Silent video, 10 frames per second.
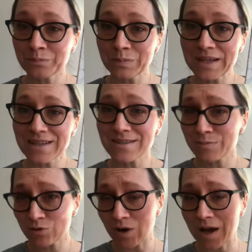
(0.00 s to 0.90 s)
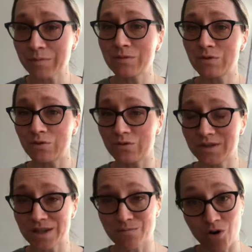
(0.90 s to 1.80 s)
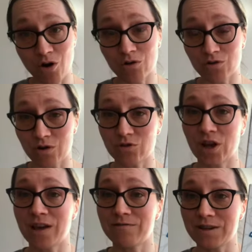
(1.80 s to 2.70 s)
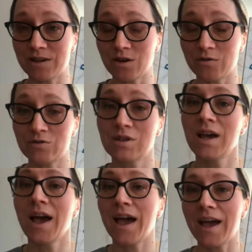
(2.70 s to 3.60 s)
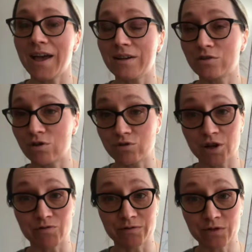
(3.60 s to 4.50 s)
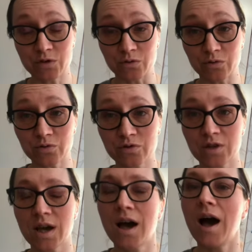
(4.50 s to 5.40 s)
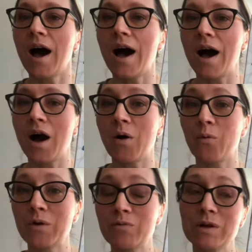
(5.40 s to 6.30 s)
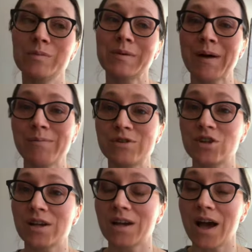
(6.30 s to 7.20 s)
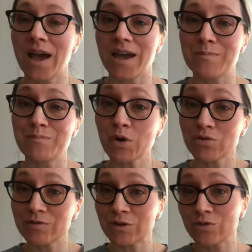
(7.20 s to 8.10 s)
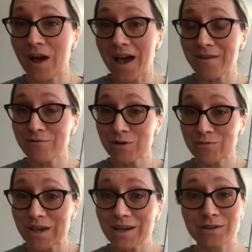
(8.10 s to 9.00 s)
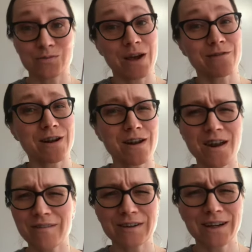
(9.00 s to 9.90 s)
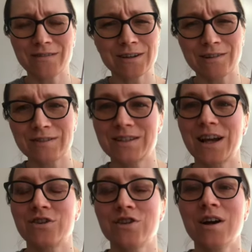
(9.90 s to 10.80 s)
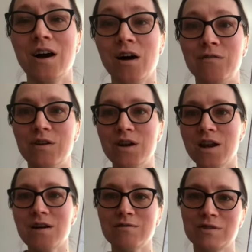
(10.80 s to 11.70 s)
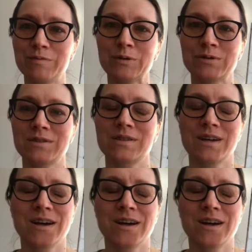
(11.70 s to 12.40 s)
please subscribe to see more crochet videos and crochet reviews. We will be publishing a book review every week because we have a lovely, lovely, lovely stash of loads of books